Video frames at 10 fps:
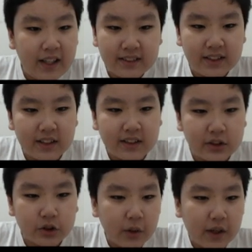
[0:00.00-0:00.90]
it is in this
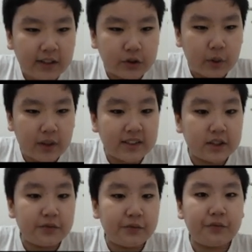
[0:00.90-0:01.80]
new age when
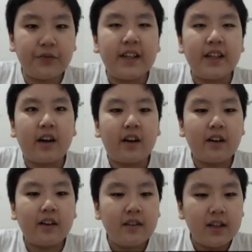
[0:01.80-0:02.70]

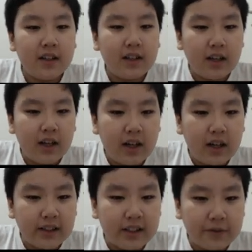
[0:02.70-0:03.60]
sphere
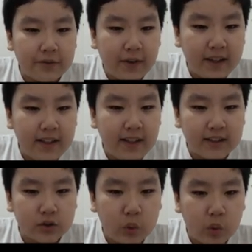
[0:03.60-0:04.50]
an
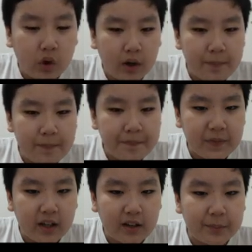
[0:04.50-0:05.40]
invading swarm
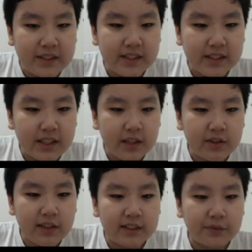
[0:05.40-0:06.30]
of
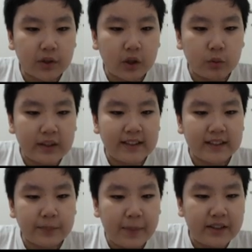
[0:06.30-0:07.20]
mysterious floating
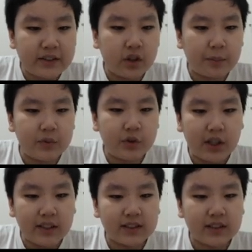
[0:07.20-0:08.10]
space
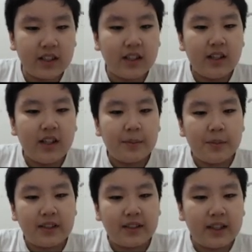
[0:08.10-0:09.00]
objects
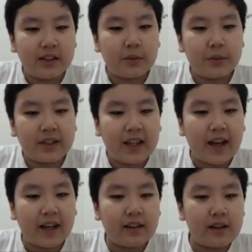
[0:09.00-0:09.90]
begin to
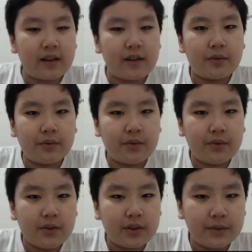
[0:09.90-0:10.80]
attack Earth.